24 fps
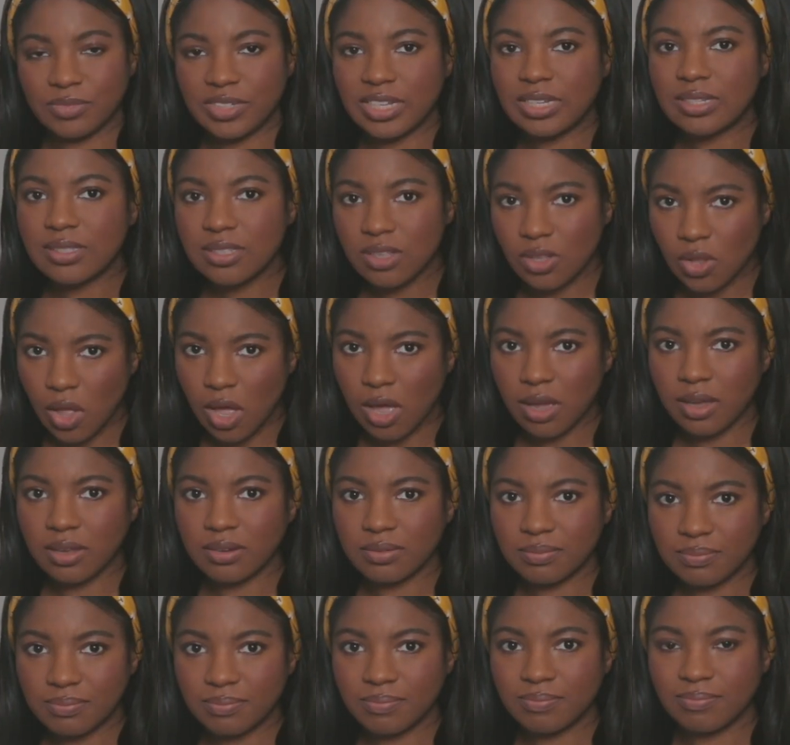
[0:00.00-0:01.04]
It's a lot.
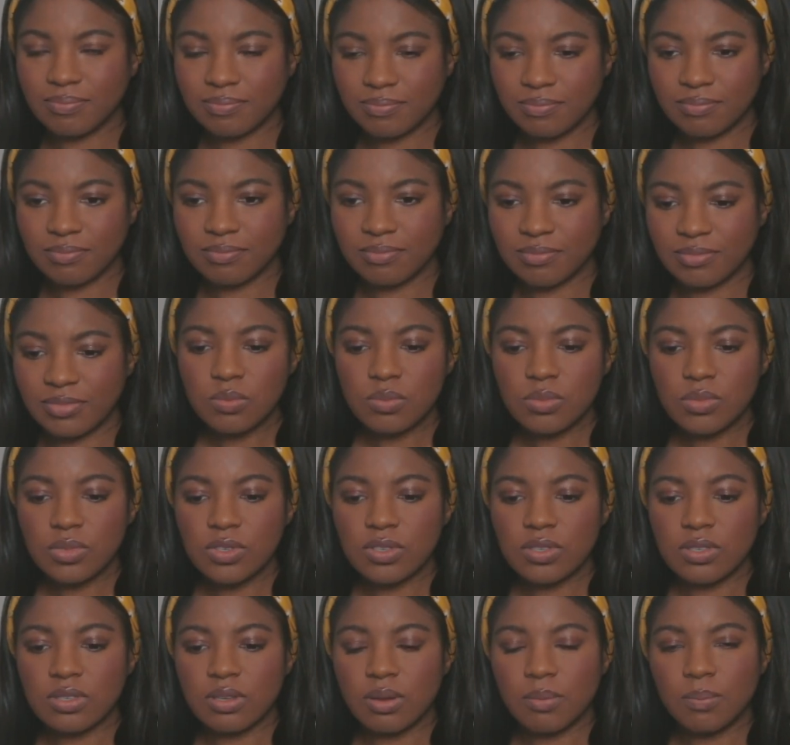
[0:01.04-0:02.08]
It
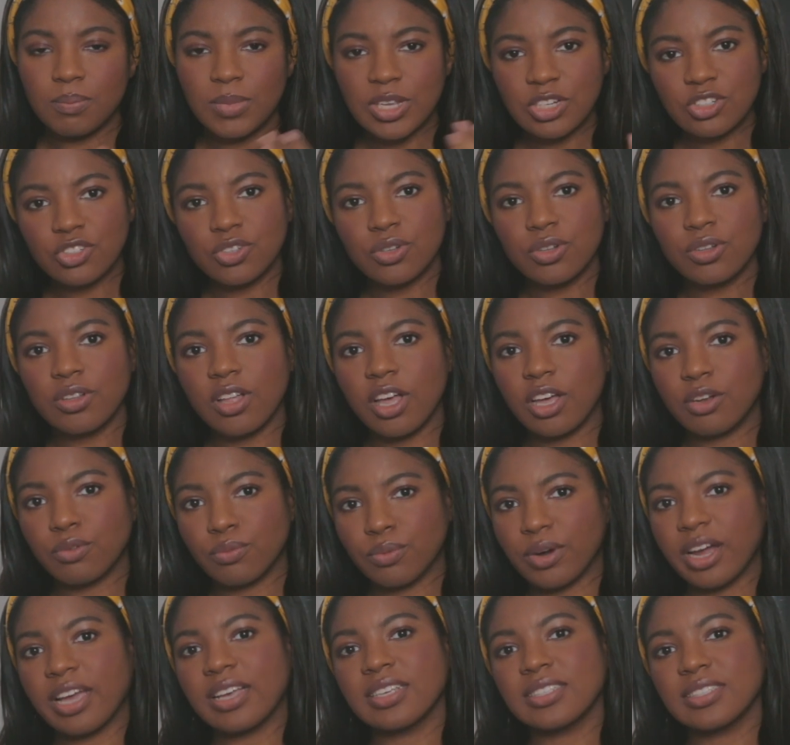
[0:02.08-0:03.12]
seems mental
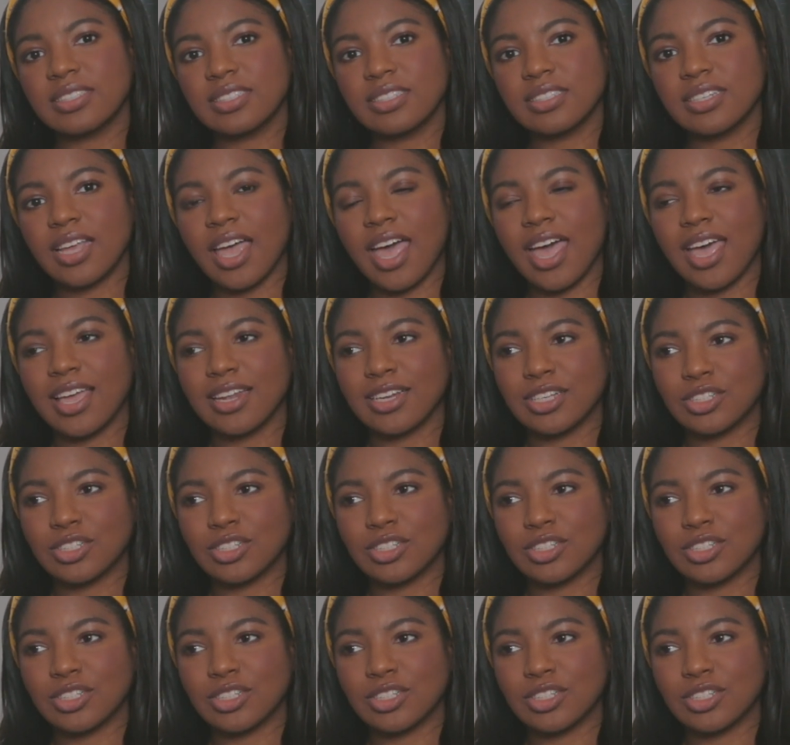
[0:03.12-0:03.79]
unrest and